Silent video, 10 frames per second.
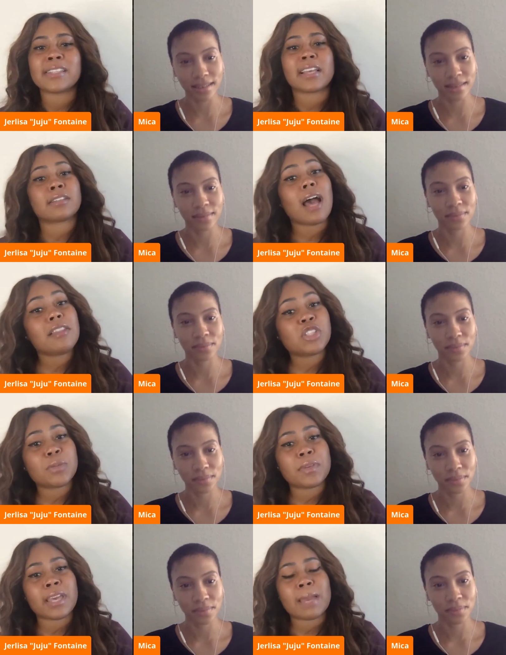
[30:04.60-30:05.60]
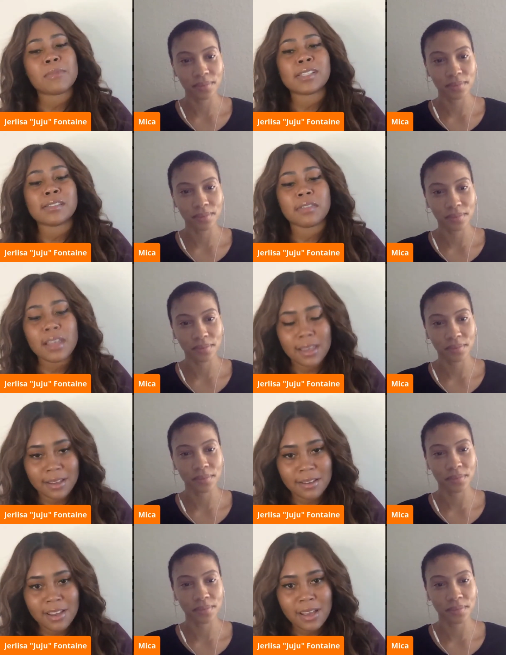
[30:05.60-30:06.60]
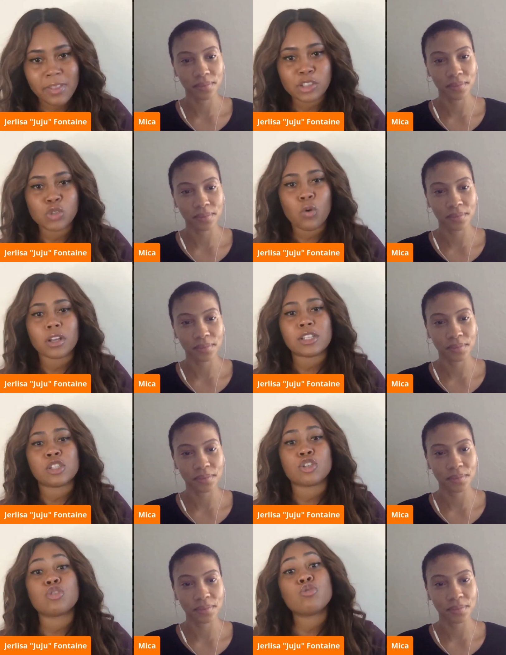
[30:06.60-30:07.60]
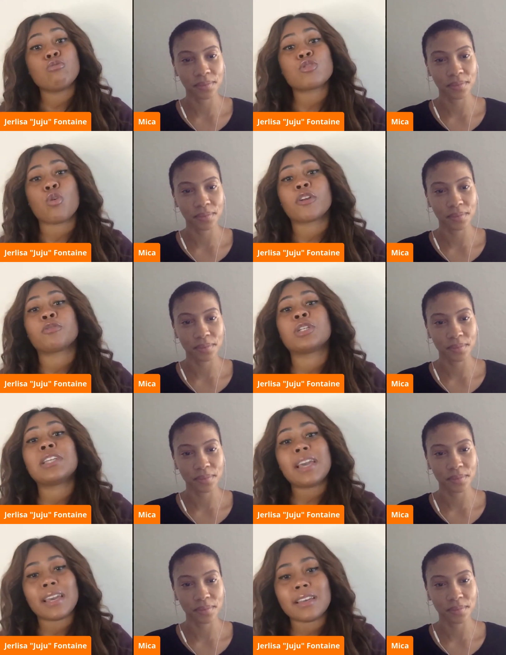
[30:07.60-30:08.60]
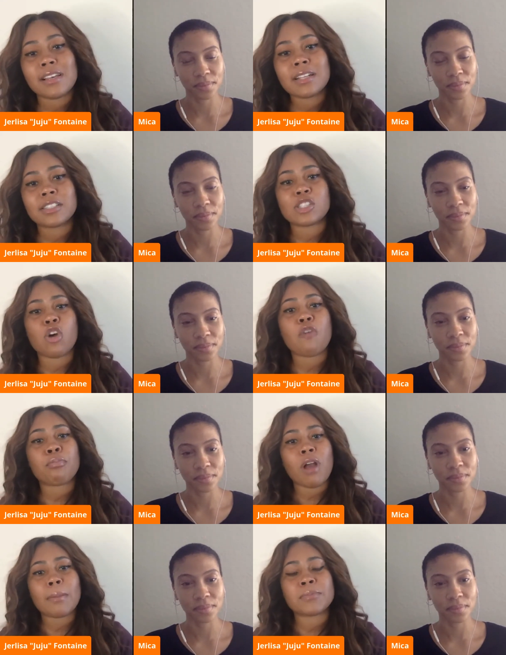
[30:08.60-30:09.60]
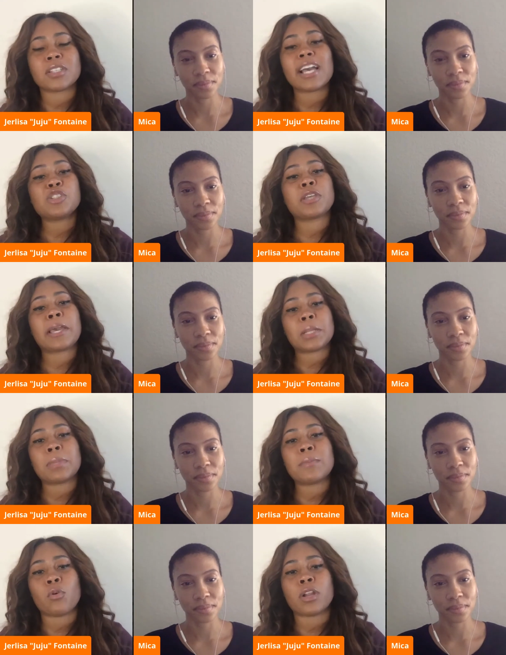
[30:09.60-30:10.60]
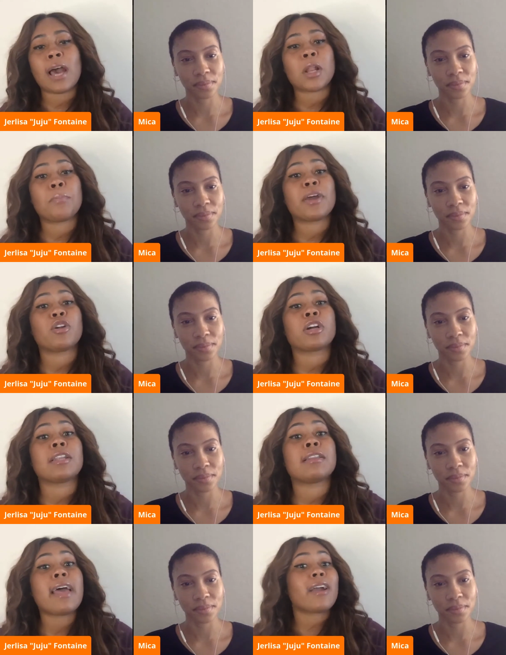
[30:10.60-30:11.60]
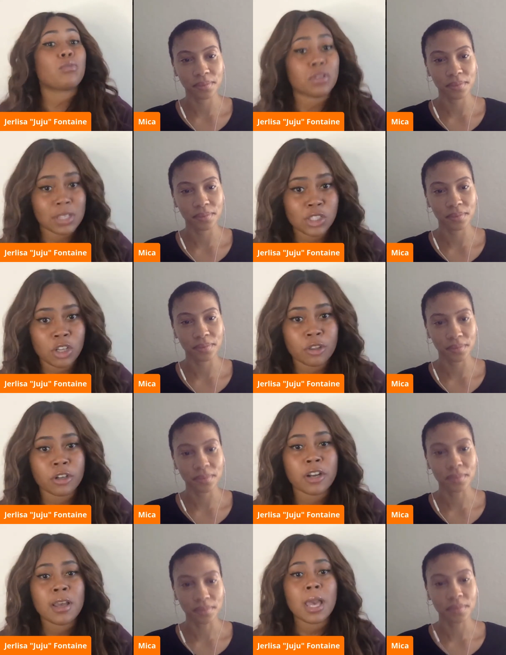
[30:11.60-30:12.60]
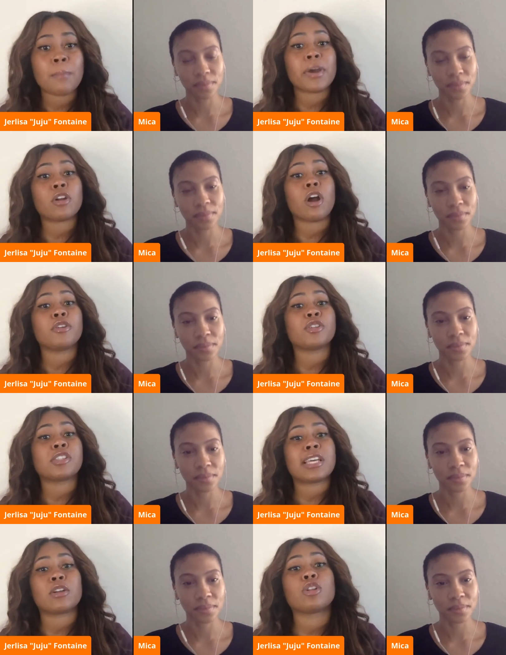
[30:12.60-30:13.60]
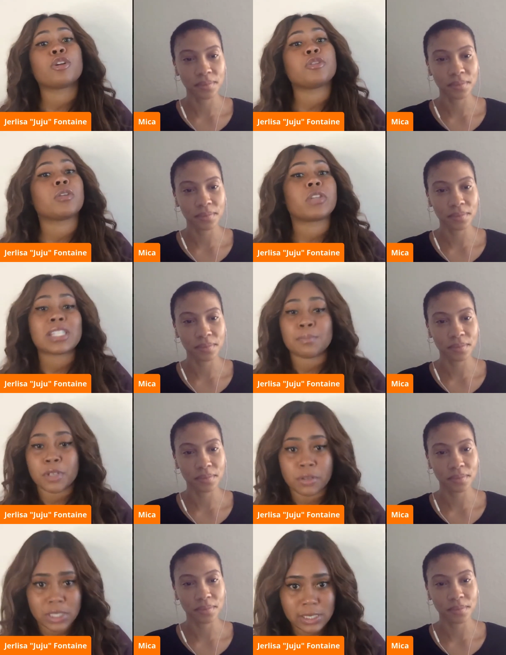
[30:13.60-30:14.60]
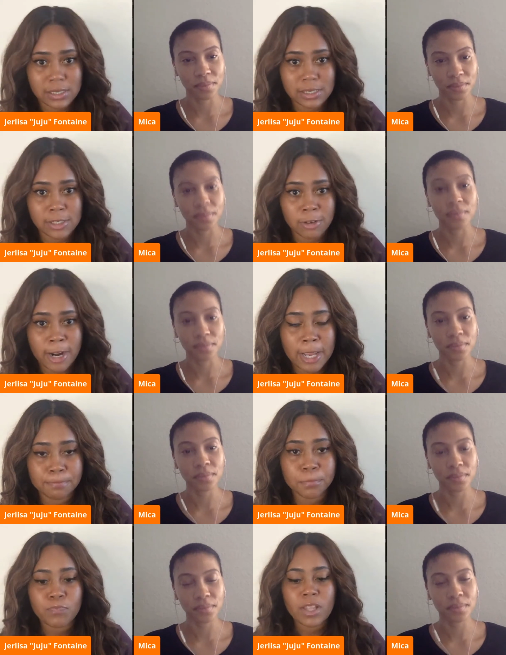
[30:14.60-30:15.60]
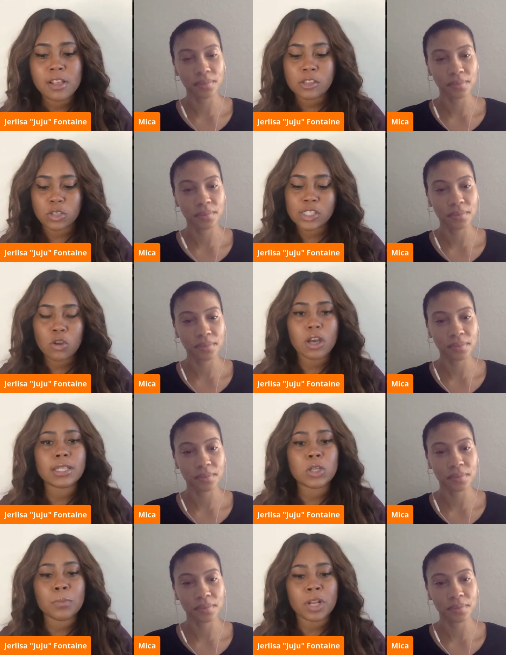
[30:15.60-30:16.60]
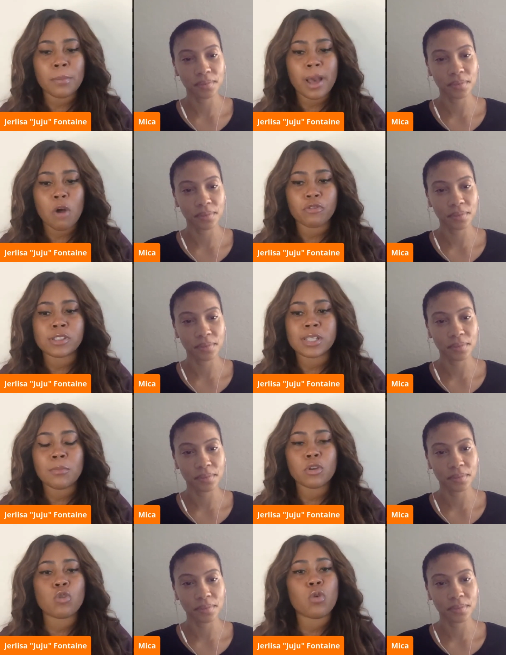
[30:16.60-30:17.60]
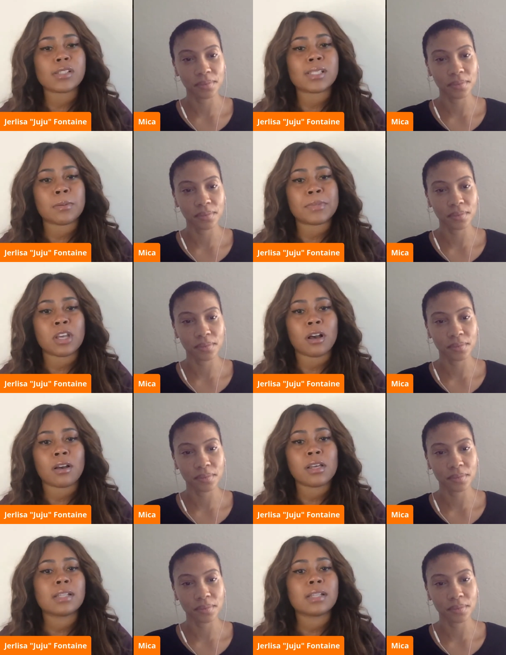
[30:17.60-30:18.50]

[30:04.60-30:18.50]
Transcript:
Speaker 1: And, and technology became this thing that you wanted to use or create to solve problems and educating people on how to better connect with each other and better understand or learn their experiences, right? Mm-hmm. So let's talk a little bit about for someone who wants to be a